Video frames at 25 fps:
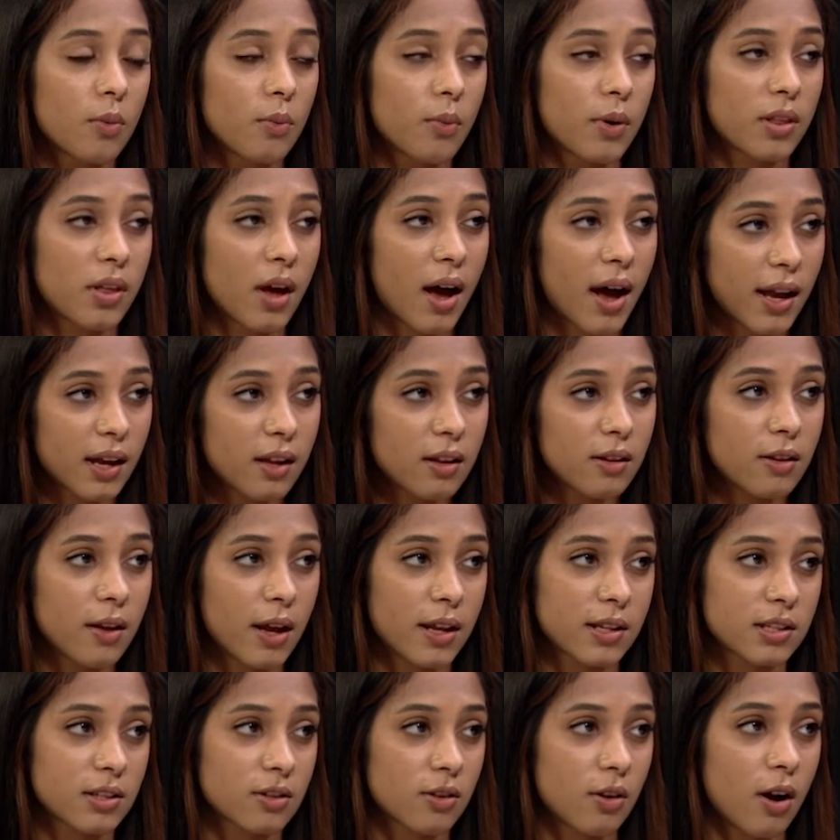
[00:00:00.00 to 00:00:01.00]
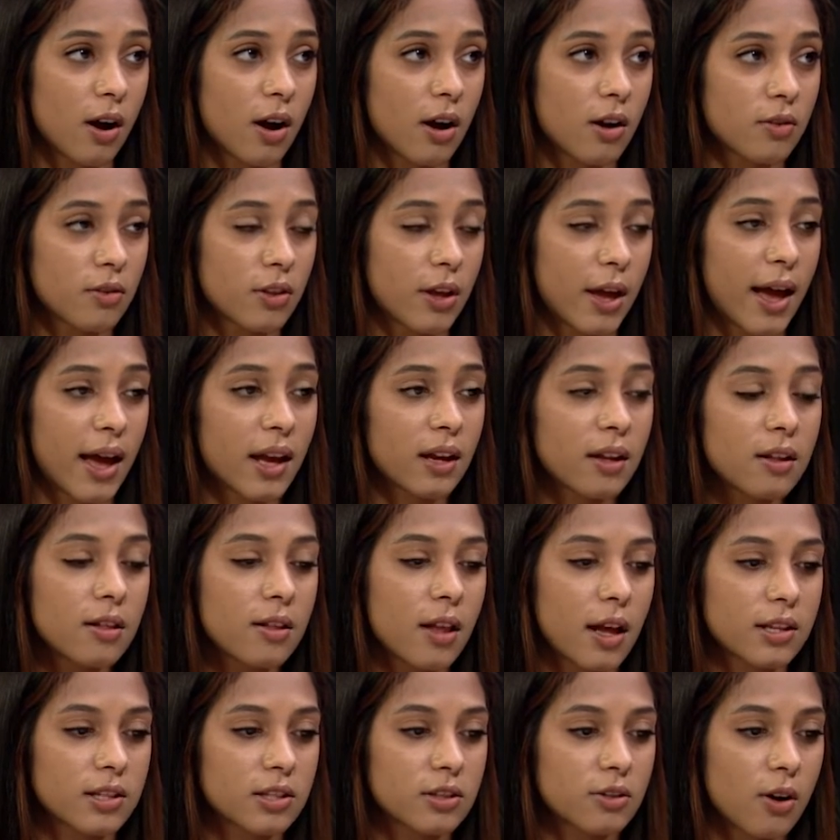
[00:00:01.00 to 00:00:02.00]
with high cholesterol, that
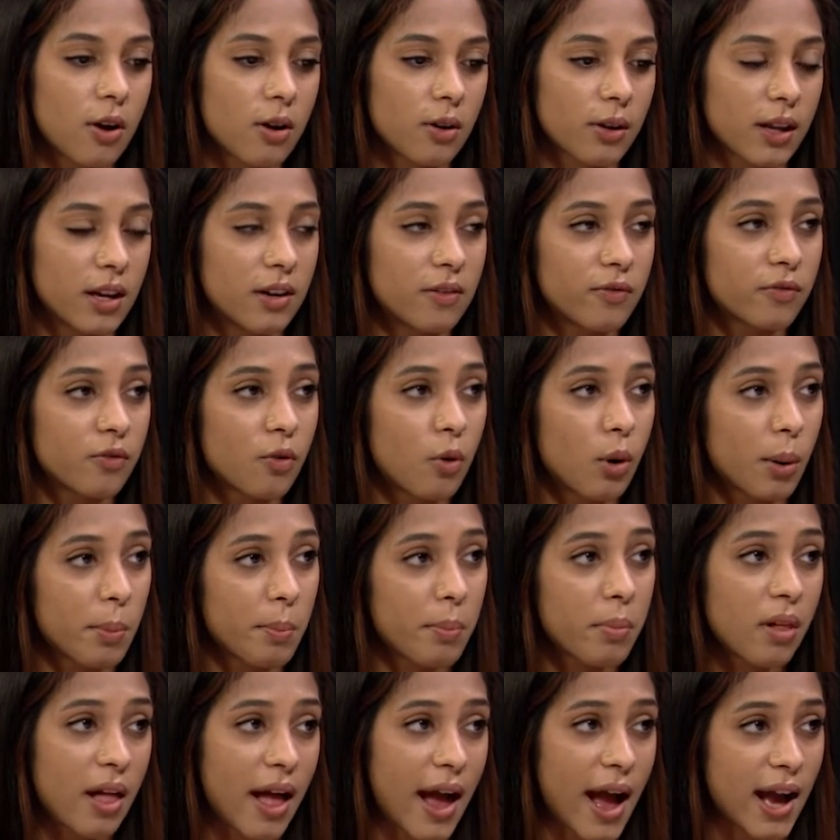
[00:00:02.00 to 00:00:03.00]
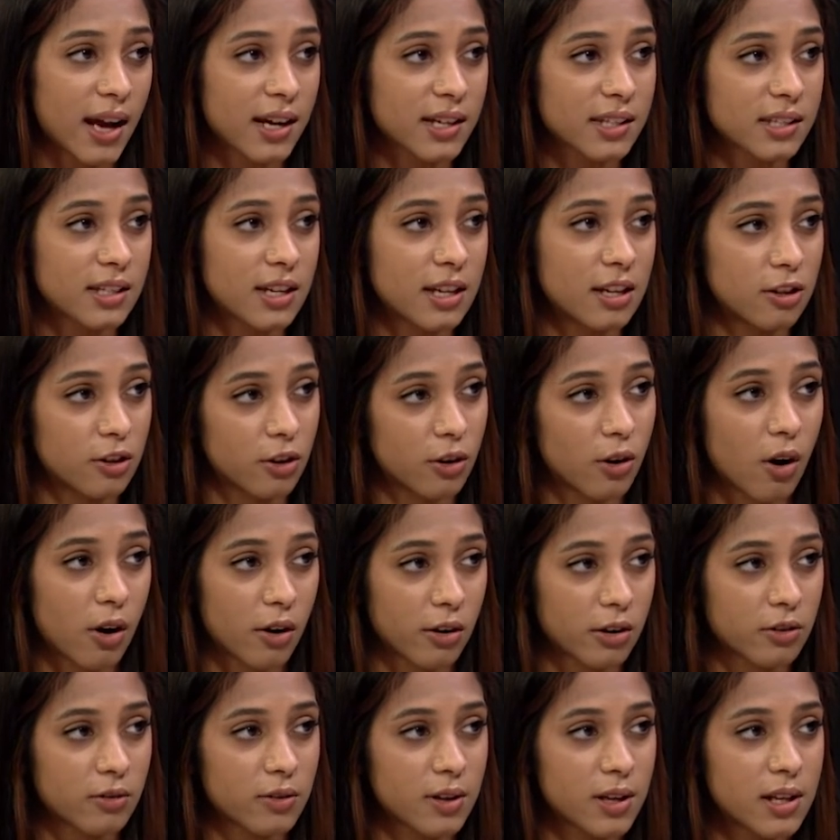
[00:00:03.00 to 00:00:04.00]
cholesterol can form plaques in your
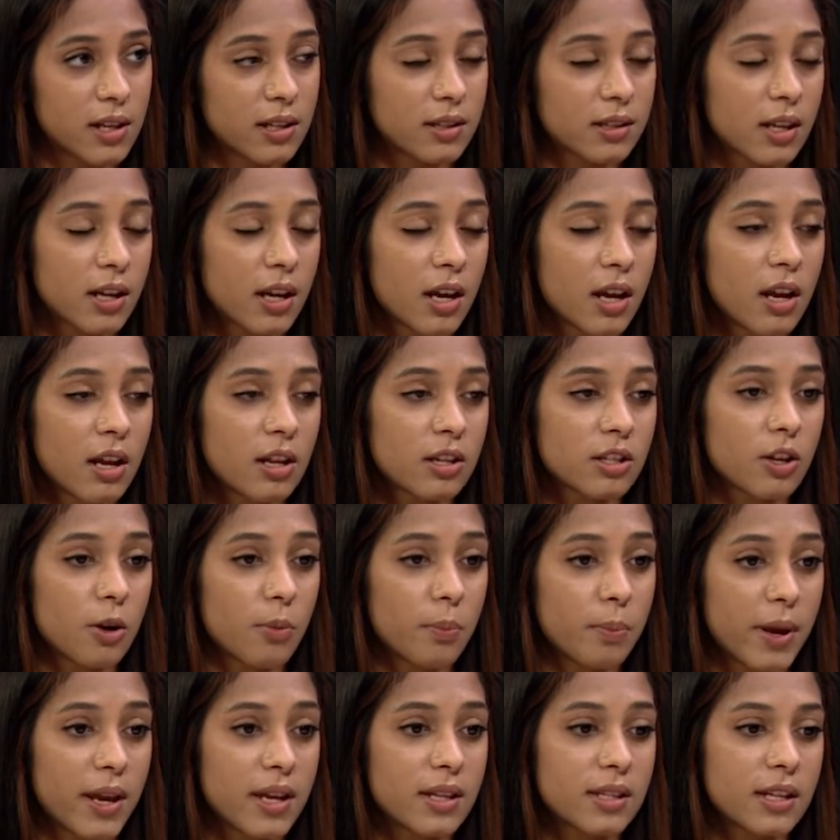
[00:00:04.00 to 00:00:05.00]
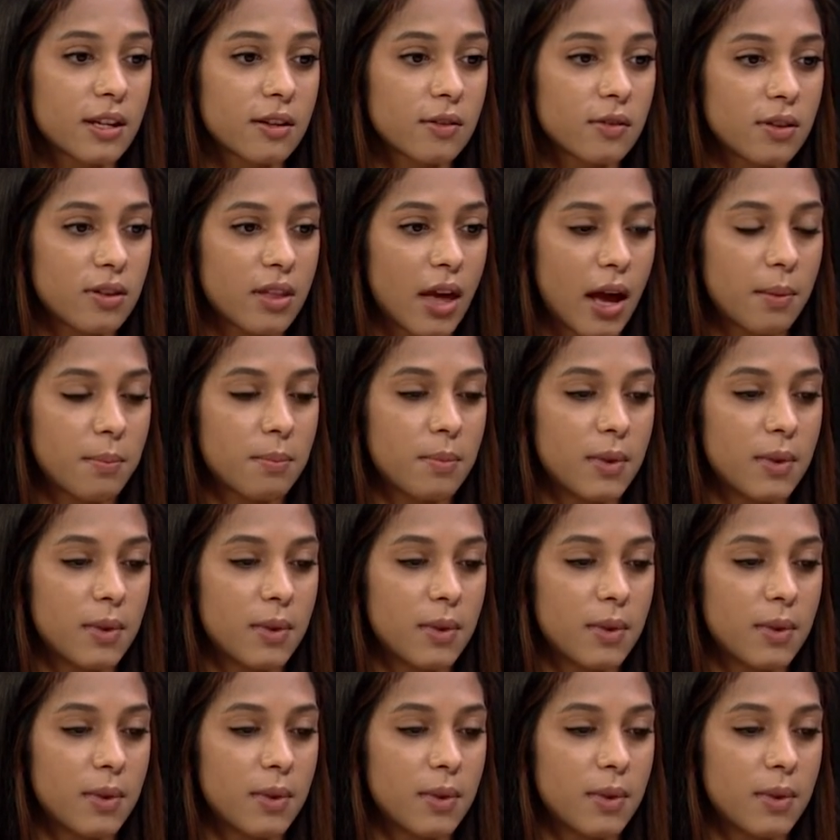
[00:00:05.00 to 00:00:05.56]
arteries. So basically that